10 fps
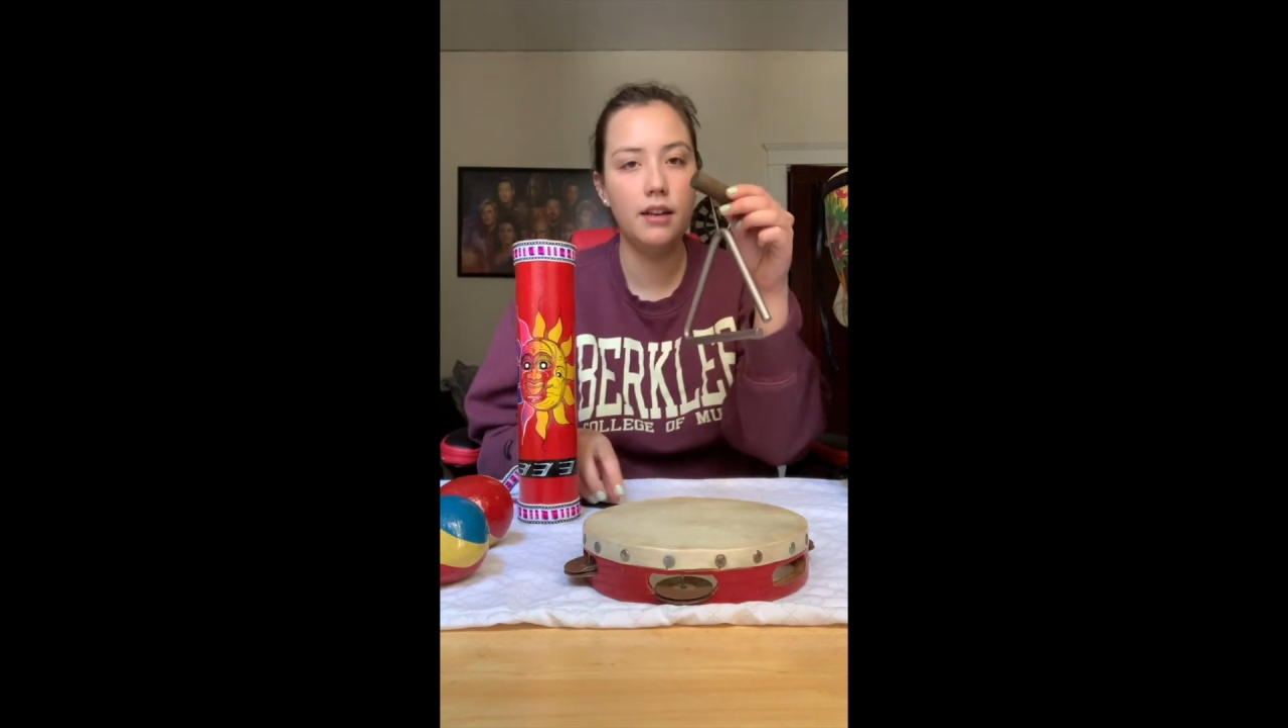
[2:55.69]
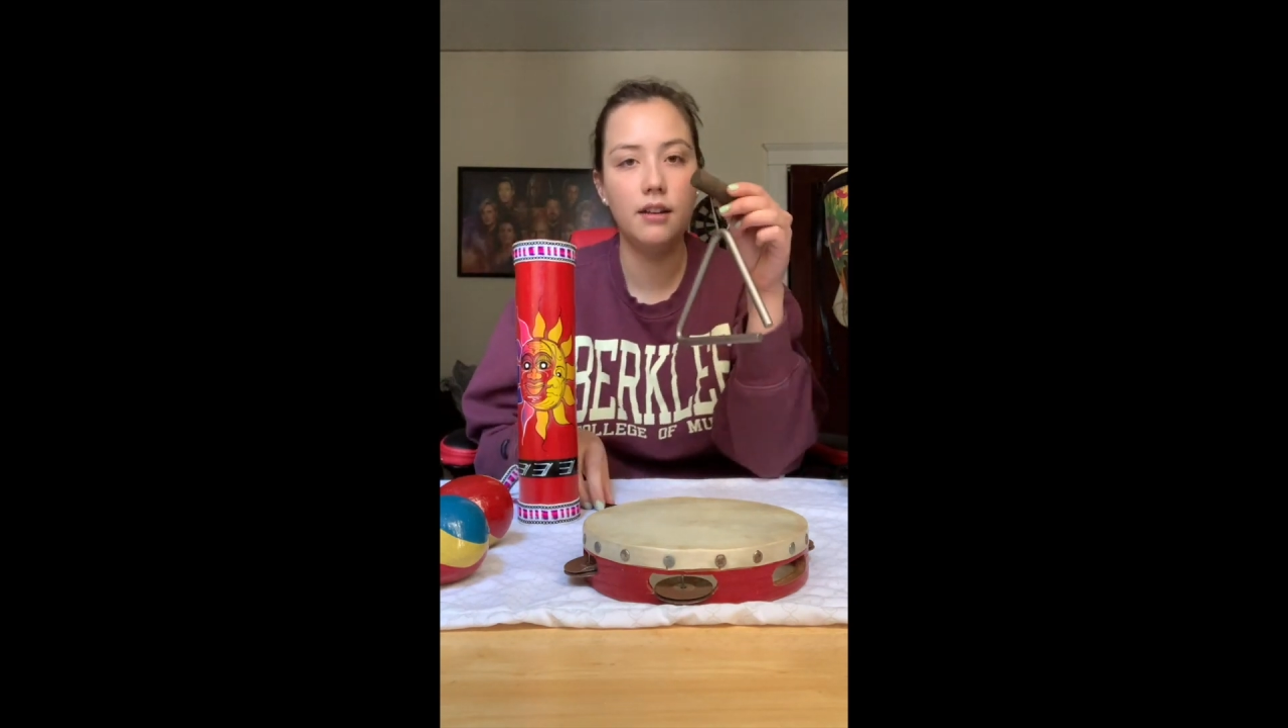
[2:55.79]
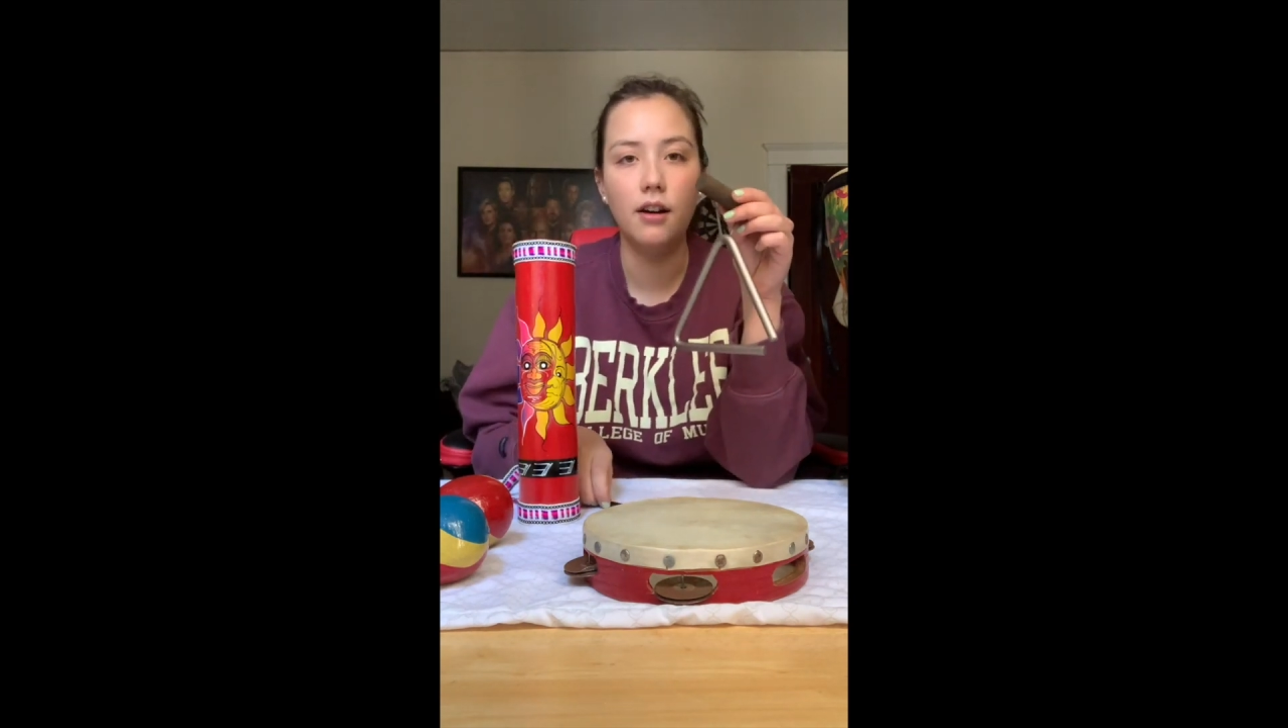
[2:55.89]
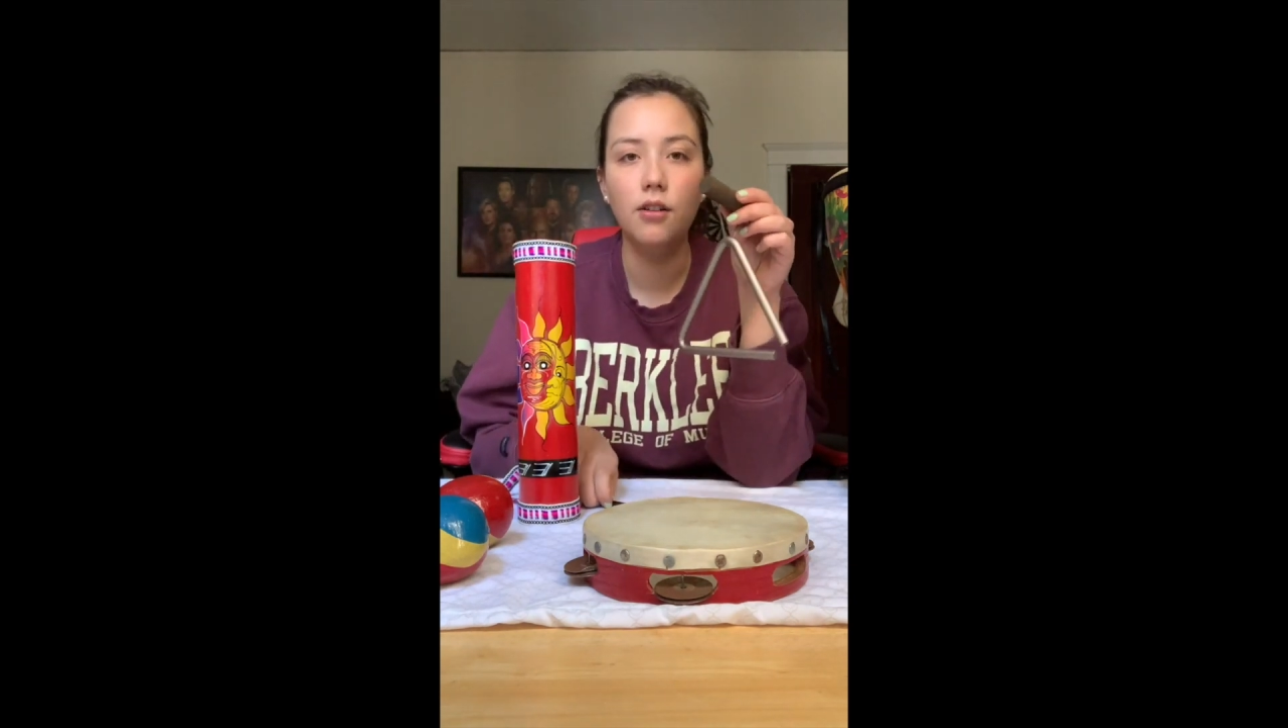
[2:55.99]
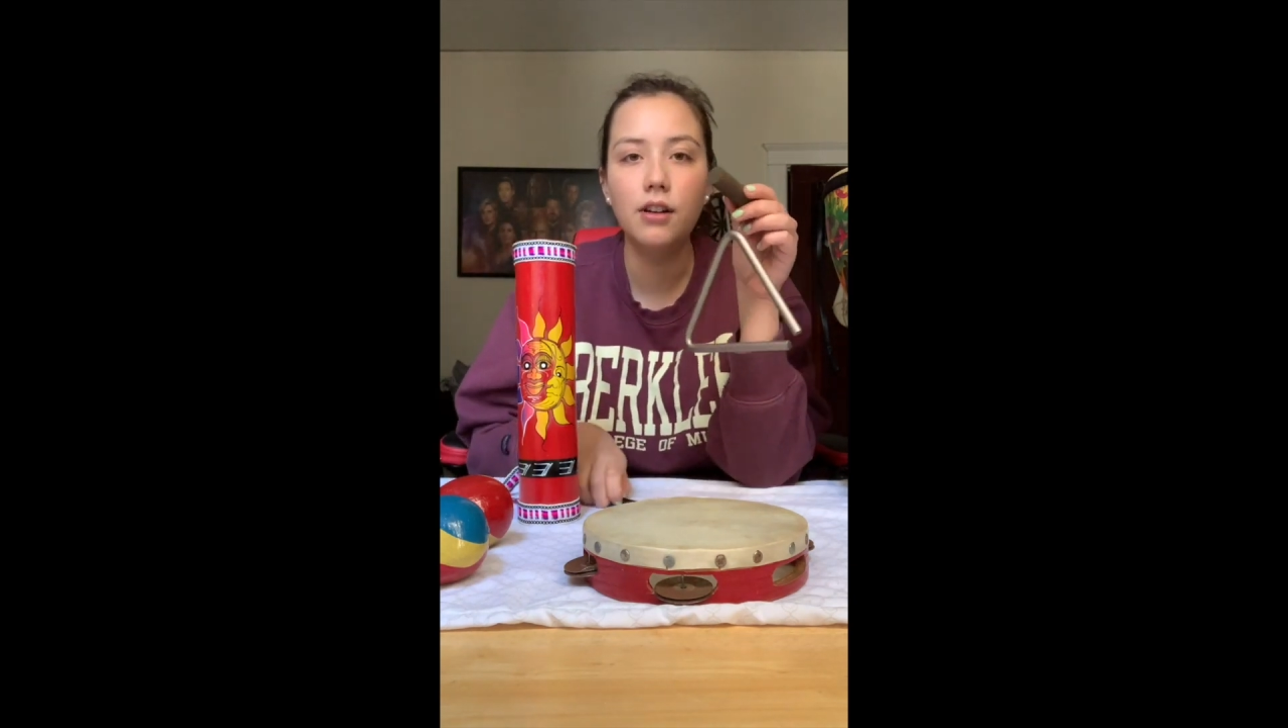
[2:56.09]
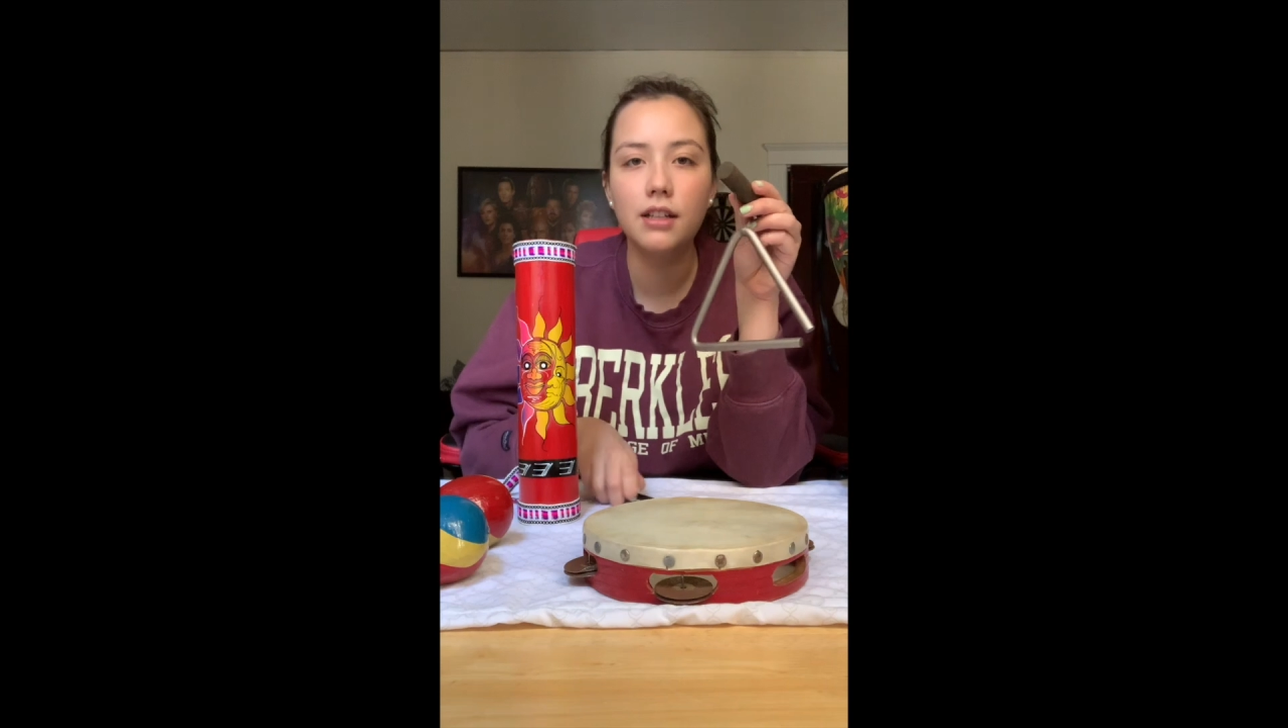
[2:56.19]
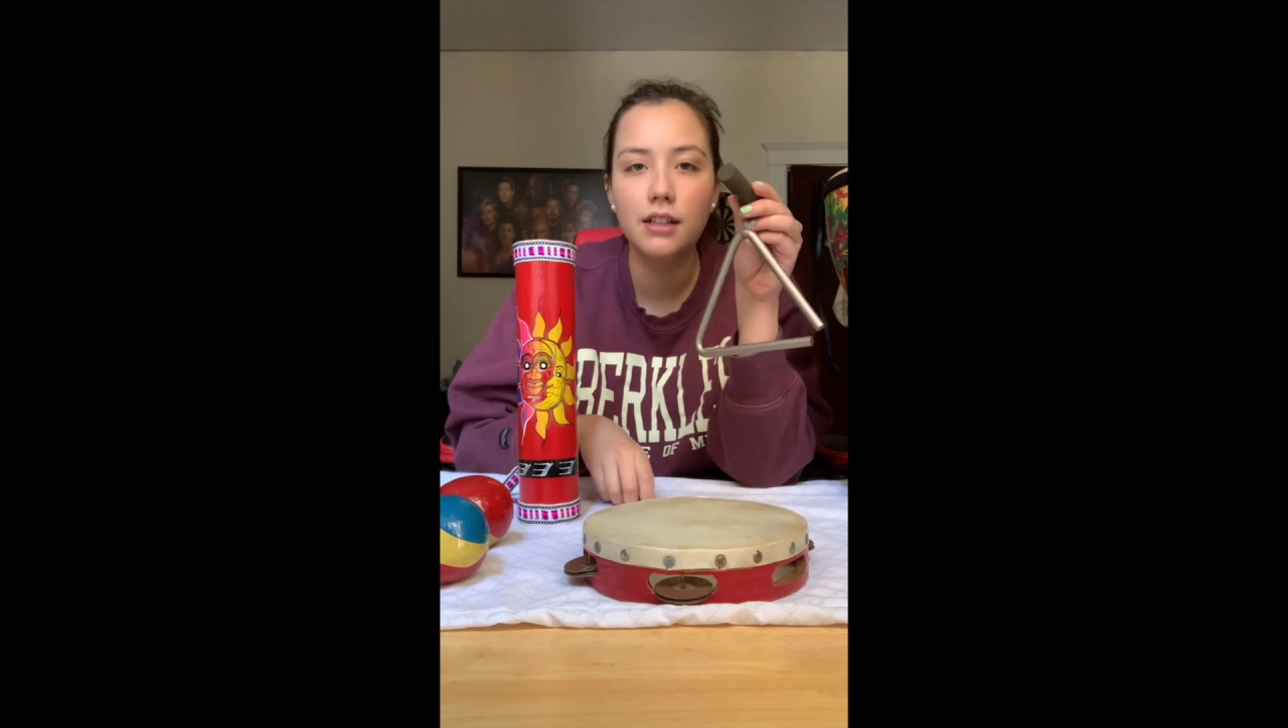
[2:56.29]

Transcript: know,